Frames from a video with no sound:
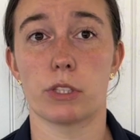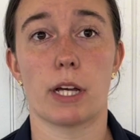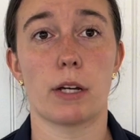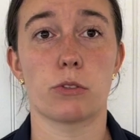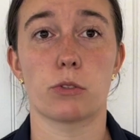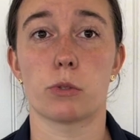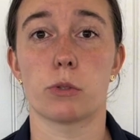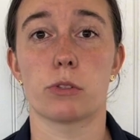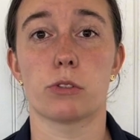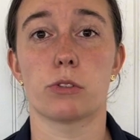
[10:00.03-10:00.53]

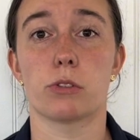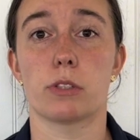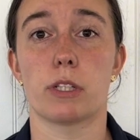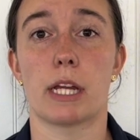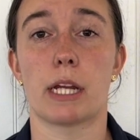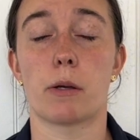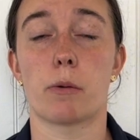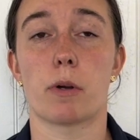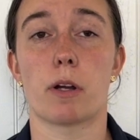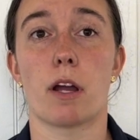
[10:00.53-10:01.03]
outdoors,
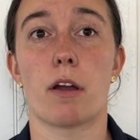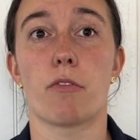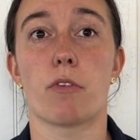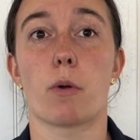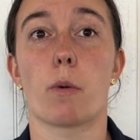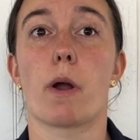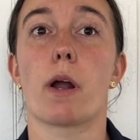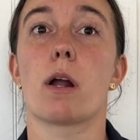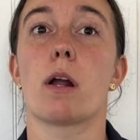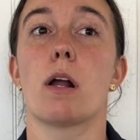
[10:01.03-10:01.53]
anywhere,
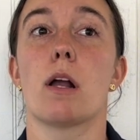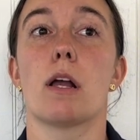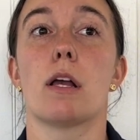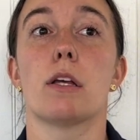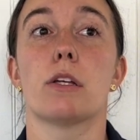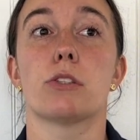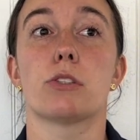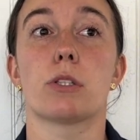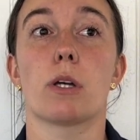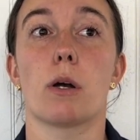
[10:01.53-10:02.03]
everywhere.
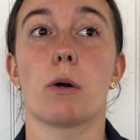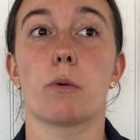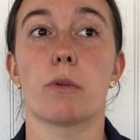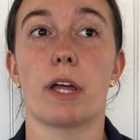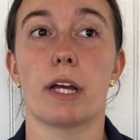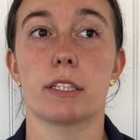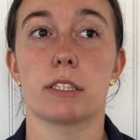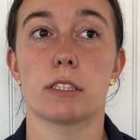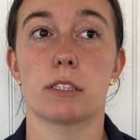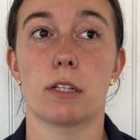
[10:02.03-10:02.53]
So
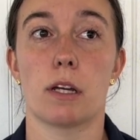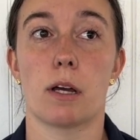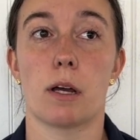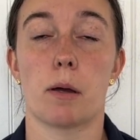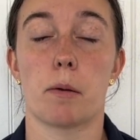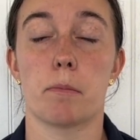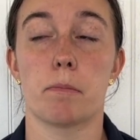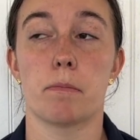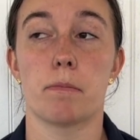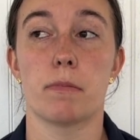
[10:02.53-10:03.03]
that's
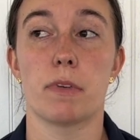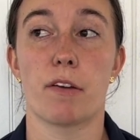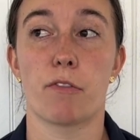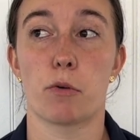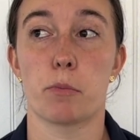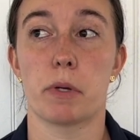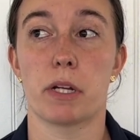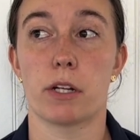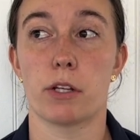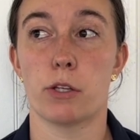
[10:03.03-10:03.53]
never
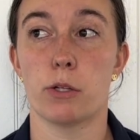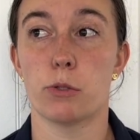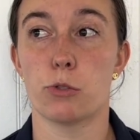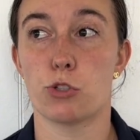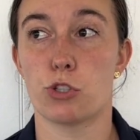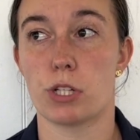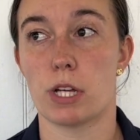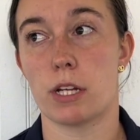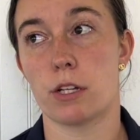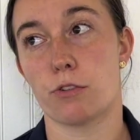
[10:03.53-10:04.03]
been a
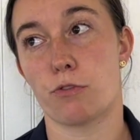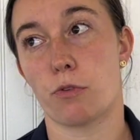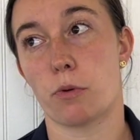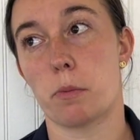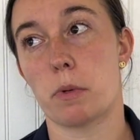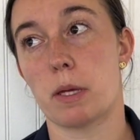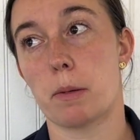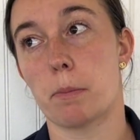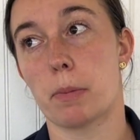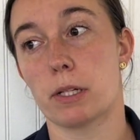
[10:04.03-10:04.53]
huge change for
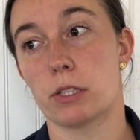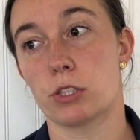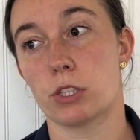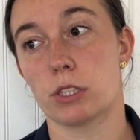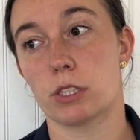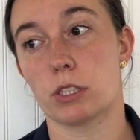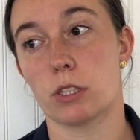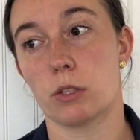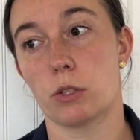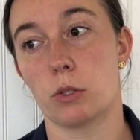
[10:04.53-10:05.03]
me, but
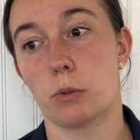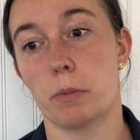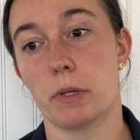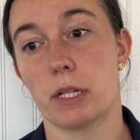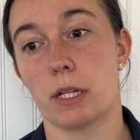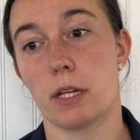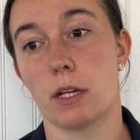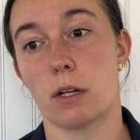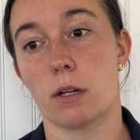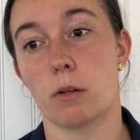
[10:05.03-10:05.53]
just a little
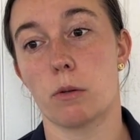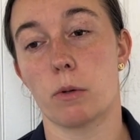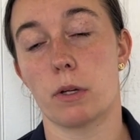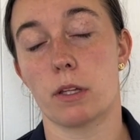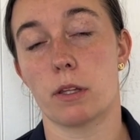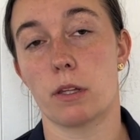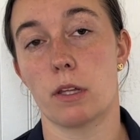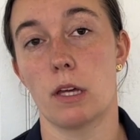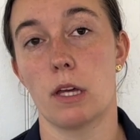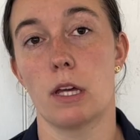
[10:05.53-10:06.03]
bit here
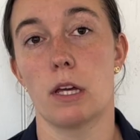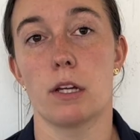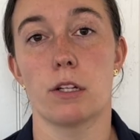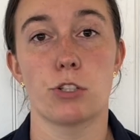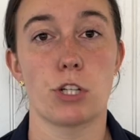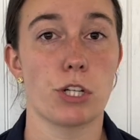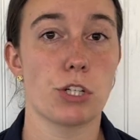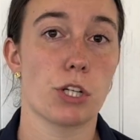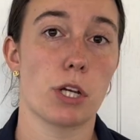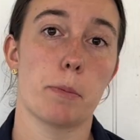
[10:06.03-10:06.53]
with
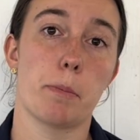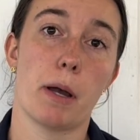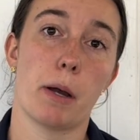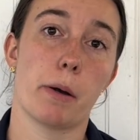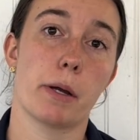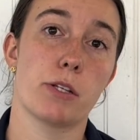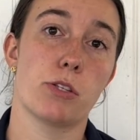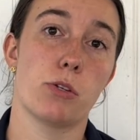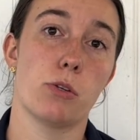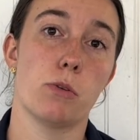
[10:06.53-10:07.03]
changing up how
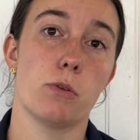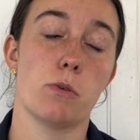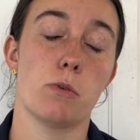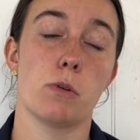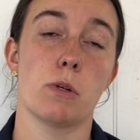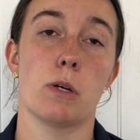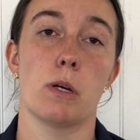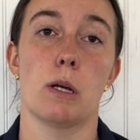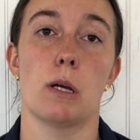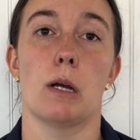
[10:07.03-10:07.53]
I
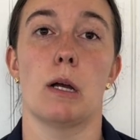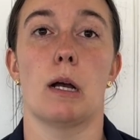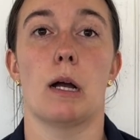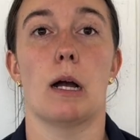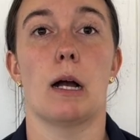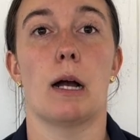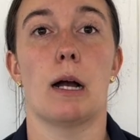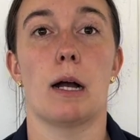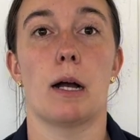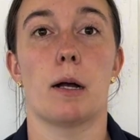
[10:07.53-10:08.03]
tune,
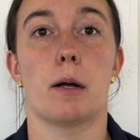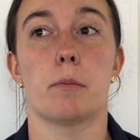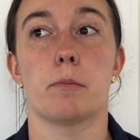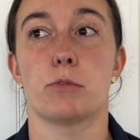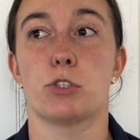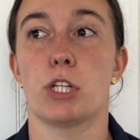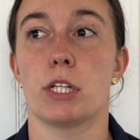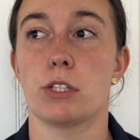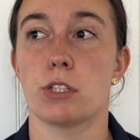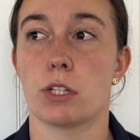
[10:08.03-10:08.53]

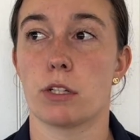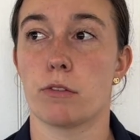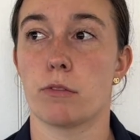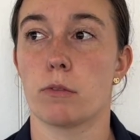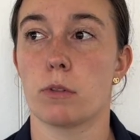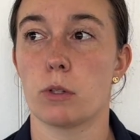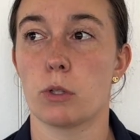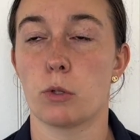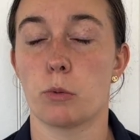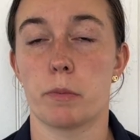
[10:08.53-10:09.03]
changing
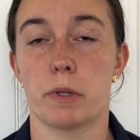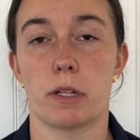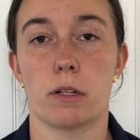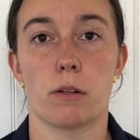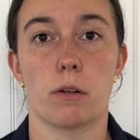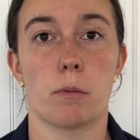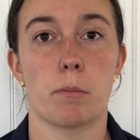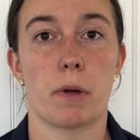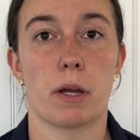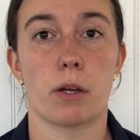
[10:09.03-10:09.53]
a little bit
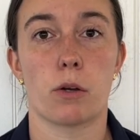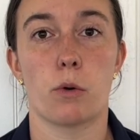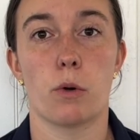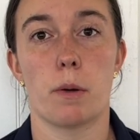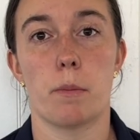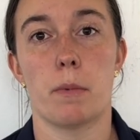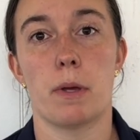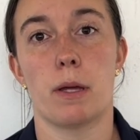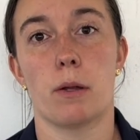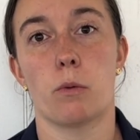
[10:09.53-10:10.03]
on my
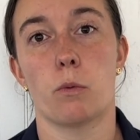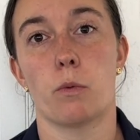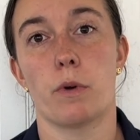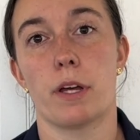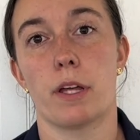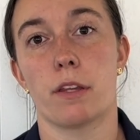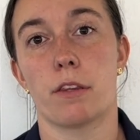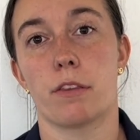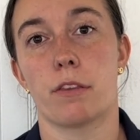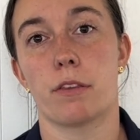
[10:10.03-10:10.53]
equipment
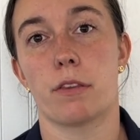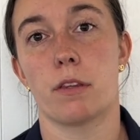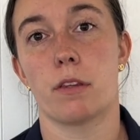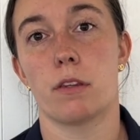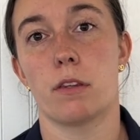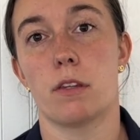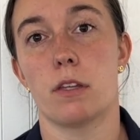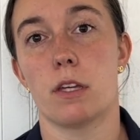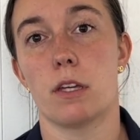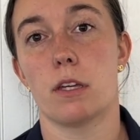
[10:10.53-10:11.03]
with
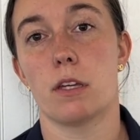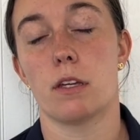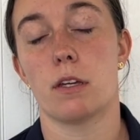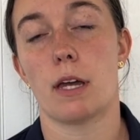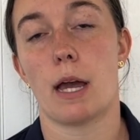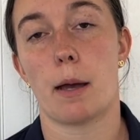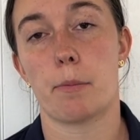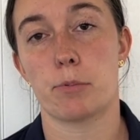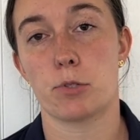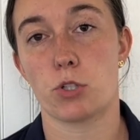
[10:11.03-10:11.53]
the
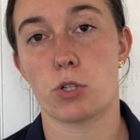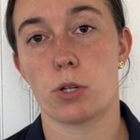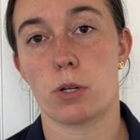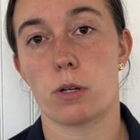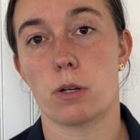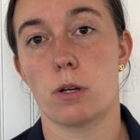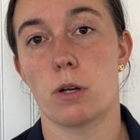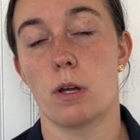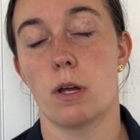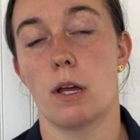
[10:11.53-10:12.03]

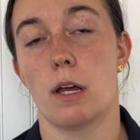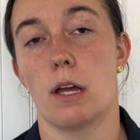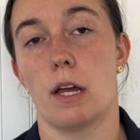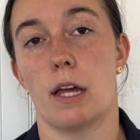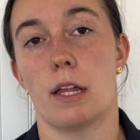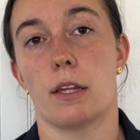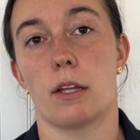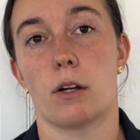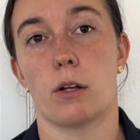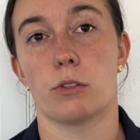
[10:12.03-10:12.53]
aperture,
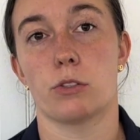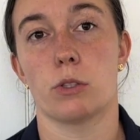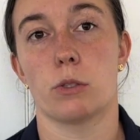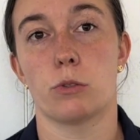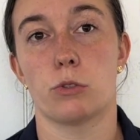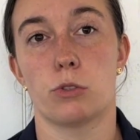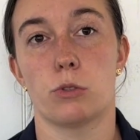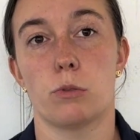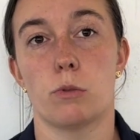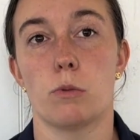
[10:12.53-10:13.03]
and then also
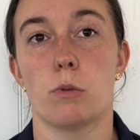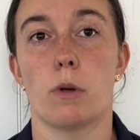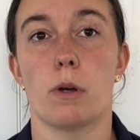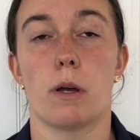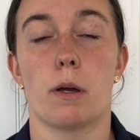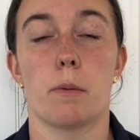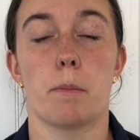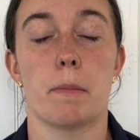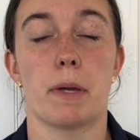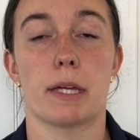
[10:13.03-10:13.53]

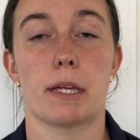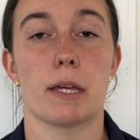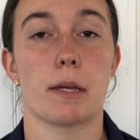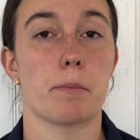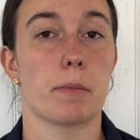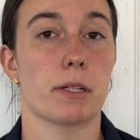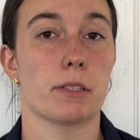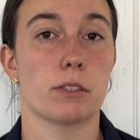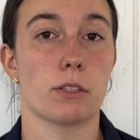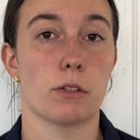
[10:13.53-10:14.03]
making
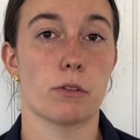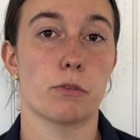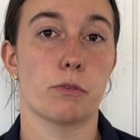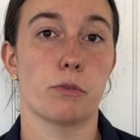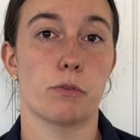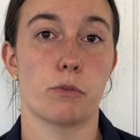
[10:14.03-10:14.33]
myself